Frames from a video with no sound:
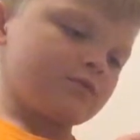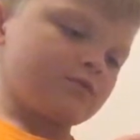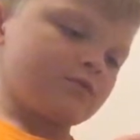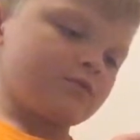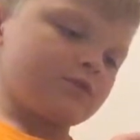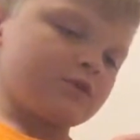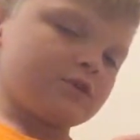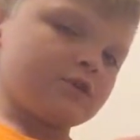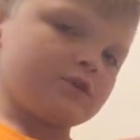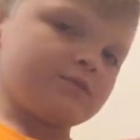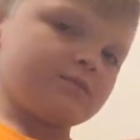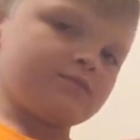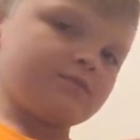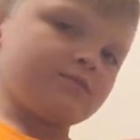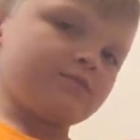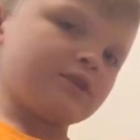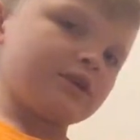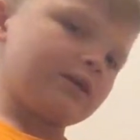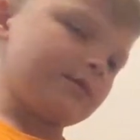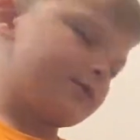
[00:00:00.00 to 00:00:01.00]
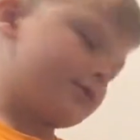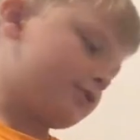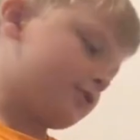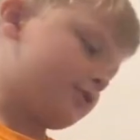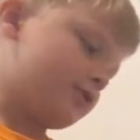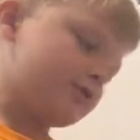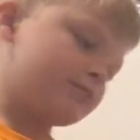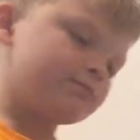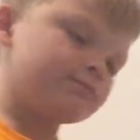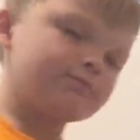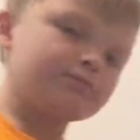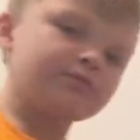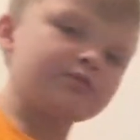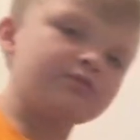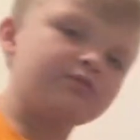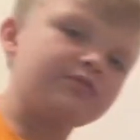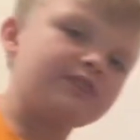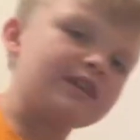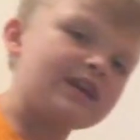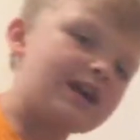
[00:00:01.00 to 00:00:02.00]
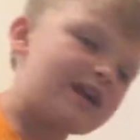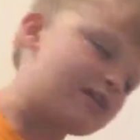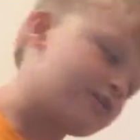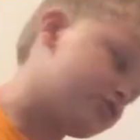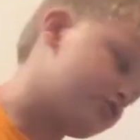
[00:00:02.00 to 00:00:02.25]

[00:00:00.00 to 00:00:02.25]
Or whatever it's called. So yeah,